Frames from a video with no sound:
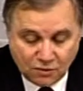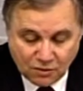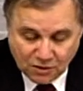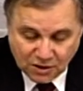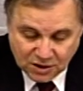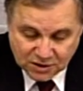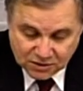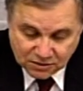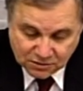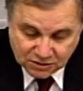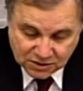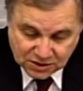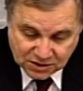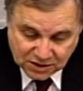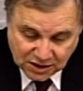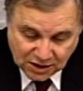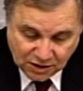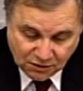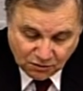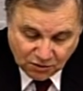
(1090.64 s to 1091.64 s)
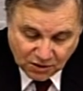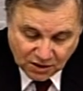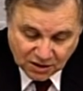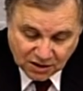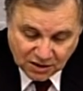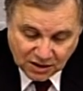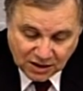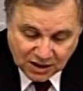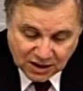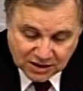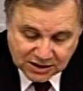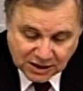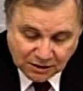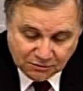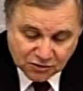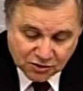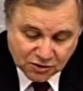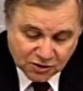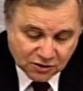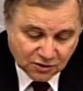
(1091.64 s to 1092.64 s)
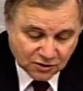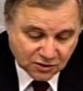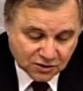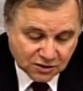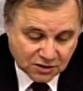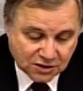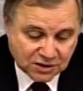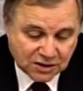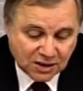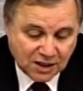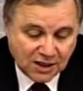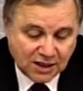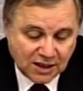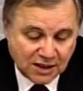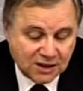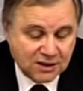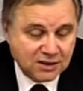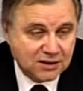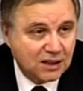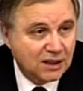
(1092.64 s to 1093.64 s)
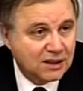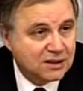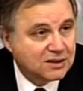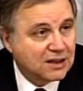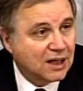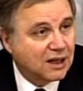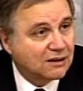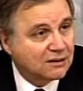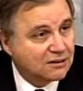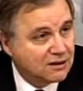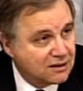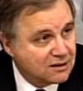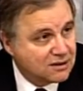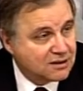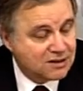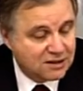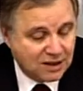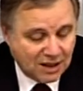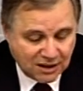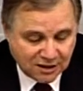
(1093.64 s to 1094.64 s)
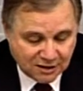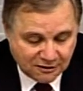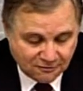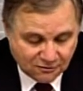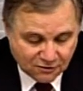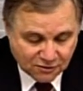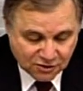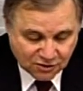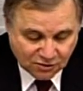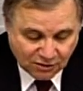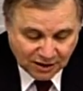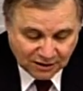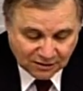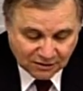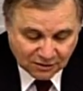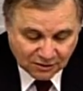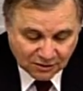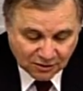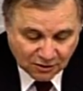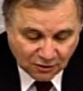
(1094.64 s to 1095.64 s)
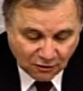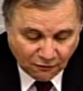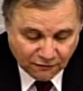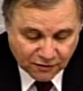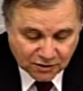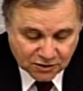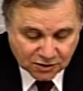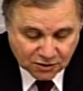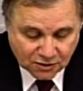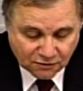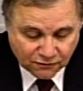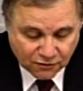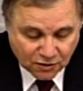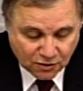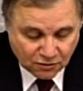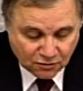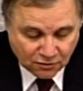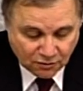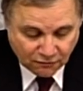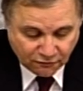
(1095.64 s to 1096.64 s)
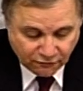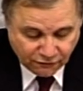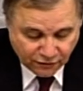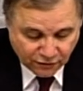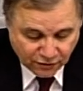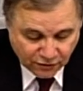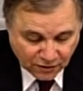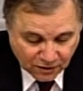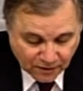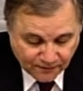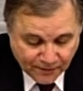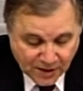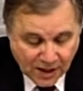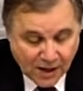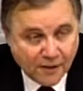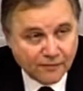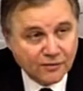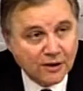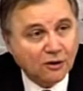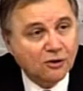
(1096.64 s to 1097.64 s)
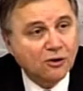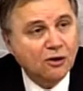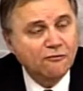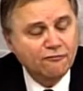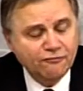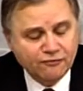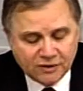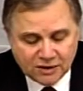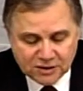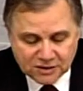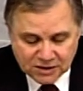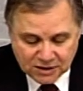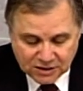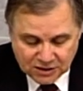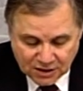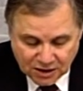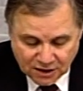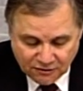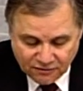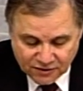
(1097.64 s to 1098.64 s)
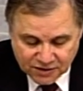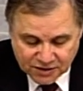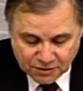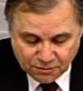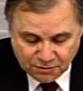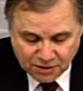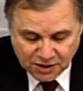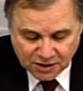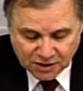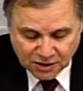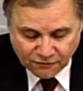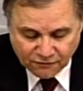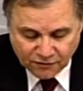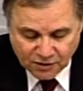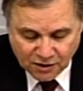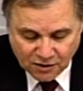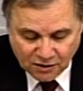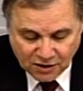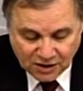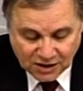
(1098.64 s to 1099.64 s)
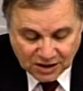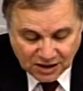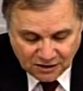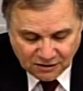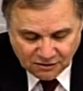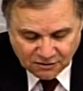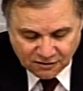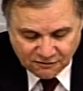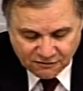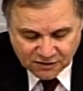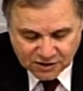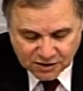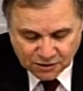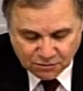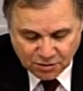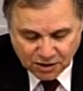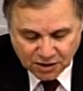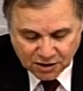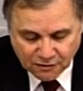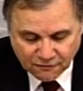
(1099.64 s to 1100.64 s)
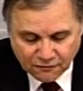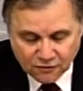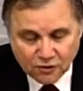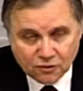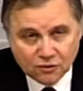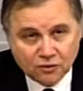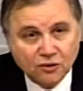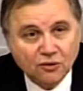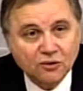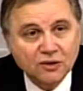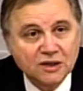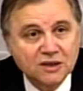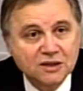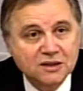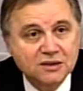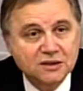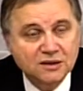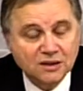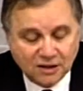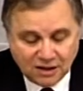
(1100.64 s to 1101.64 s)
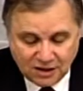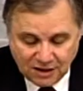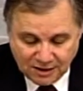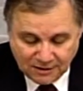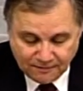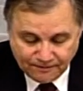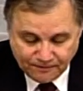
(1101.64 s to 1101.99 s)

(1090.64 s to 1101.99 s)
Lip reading: as I was saying, with the ESM's resources is exactly an incentive to strengthen the governance of the Union further. Now, confidence in the irreversibility of the euro is the key.